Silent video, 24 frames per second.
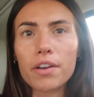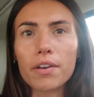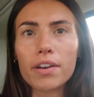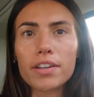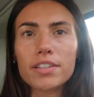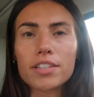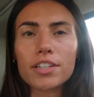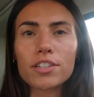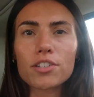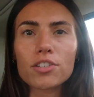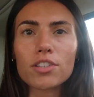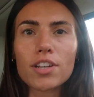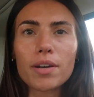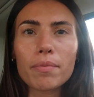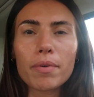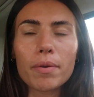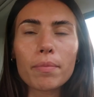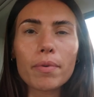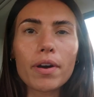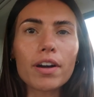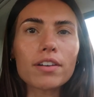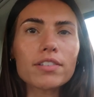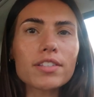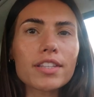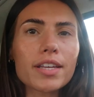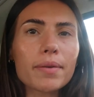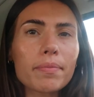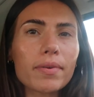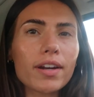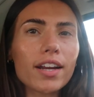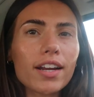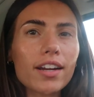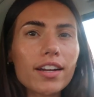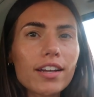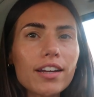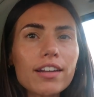you guys, I just got my brows
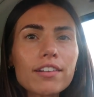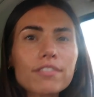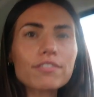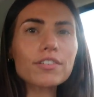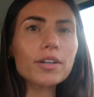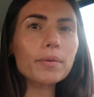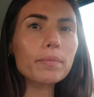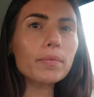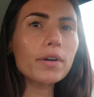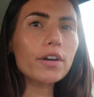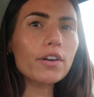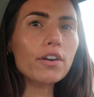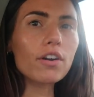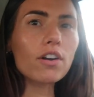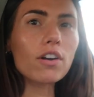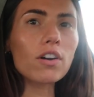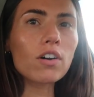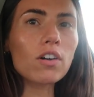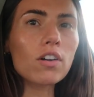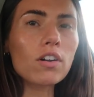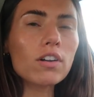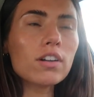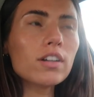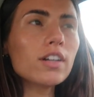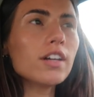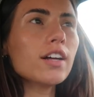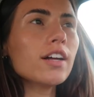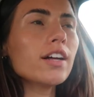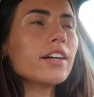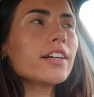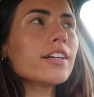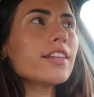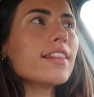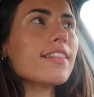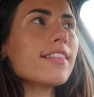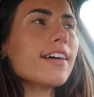laminated from a girl
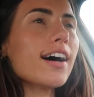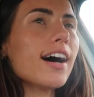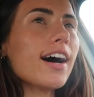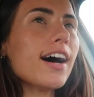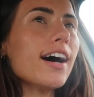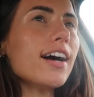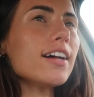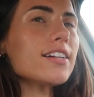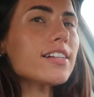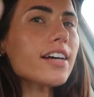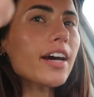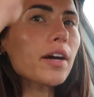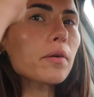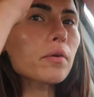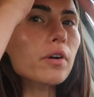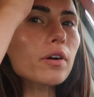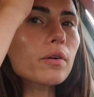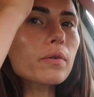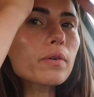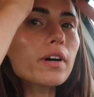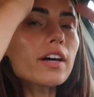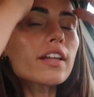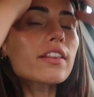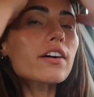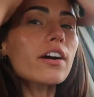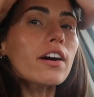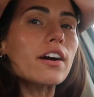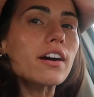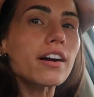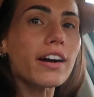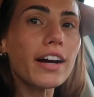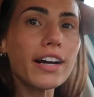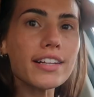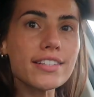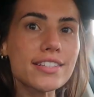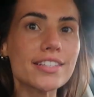that I work with,
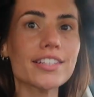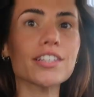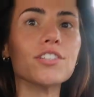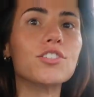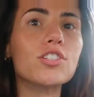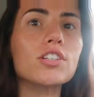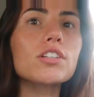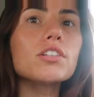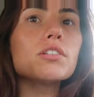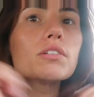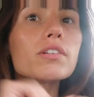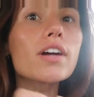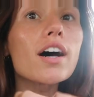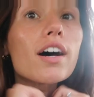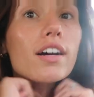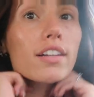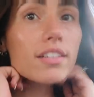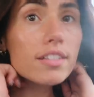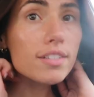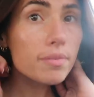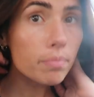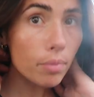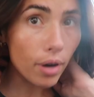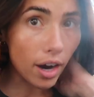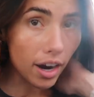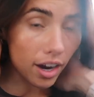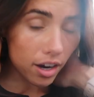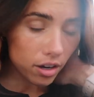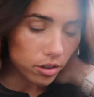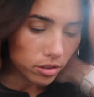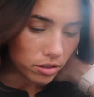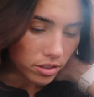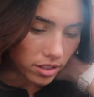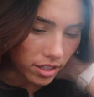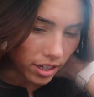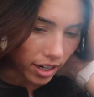or esthetician who does
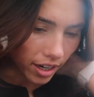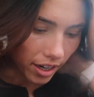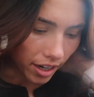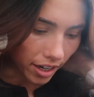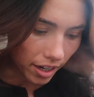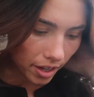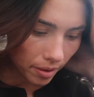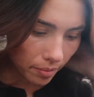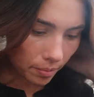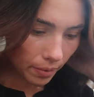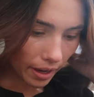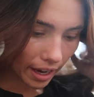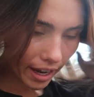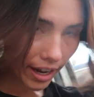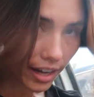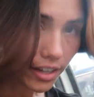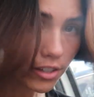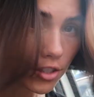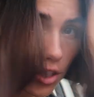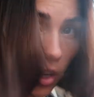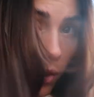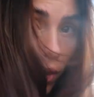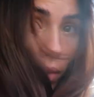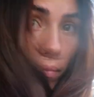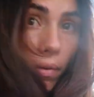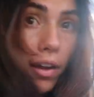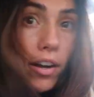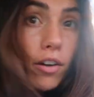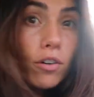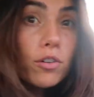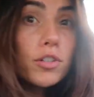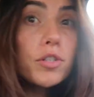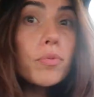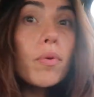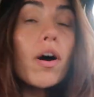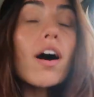brows, at Zoe
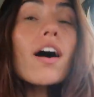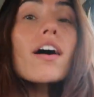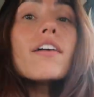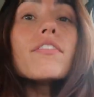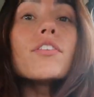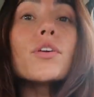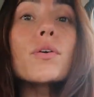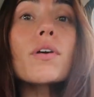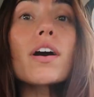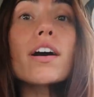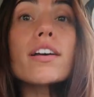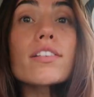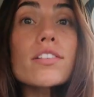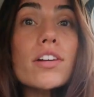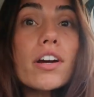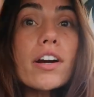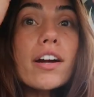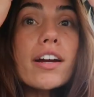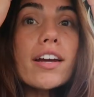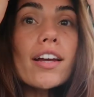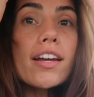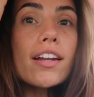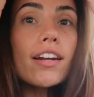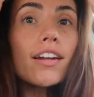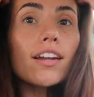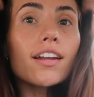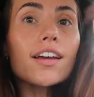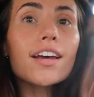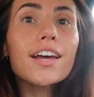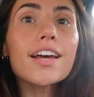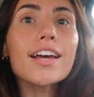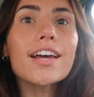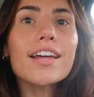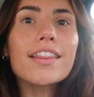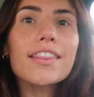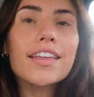Medical Spa. If you guys are in
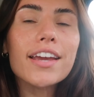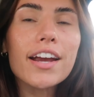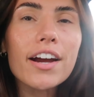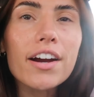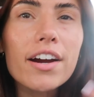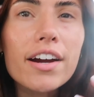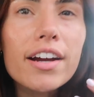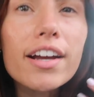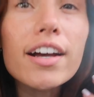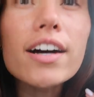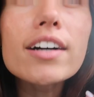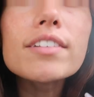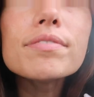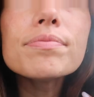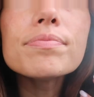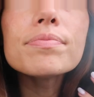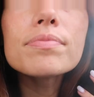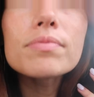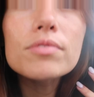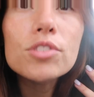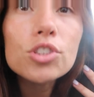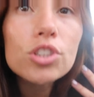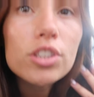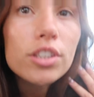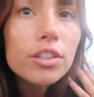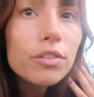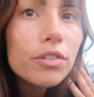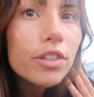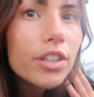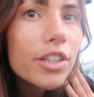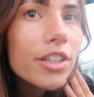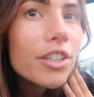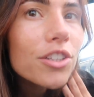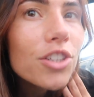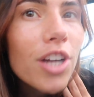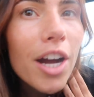the area, she did a
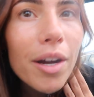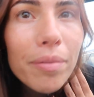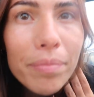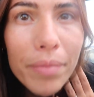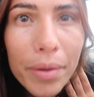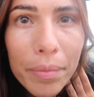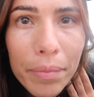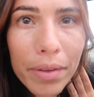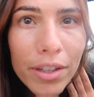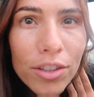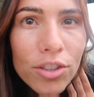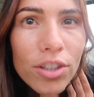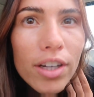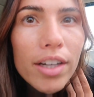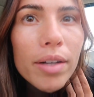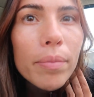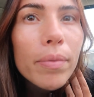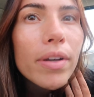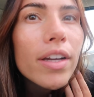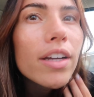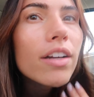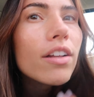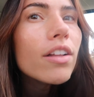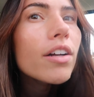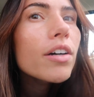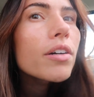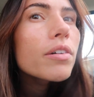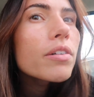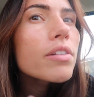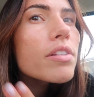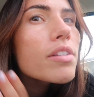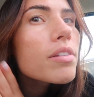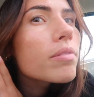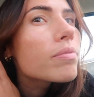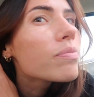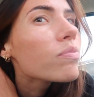really good job. I'm like trying to bring it
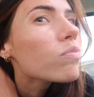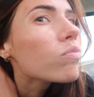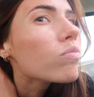close.